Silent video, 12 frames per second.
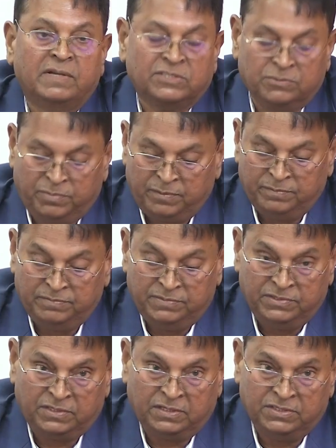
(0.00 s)
asking from
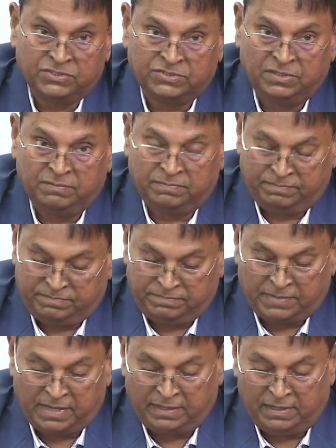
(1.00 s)
international
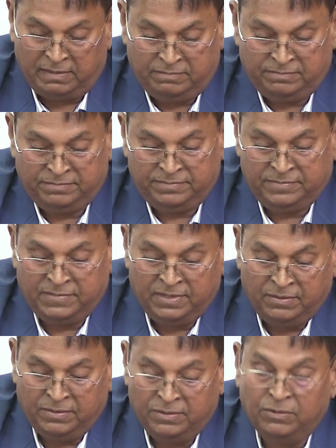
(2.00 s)
angle.
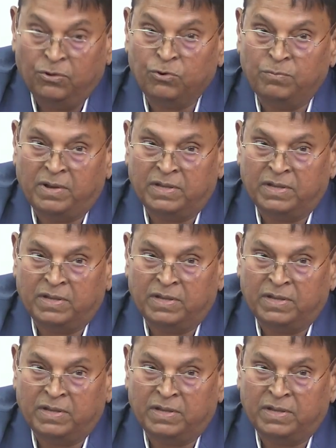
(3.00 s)
Long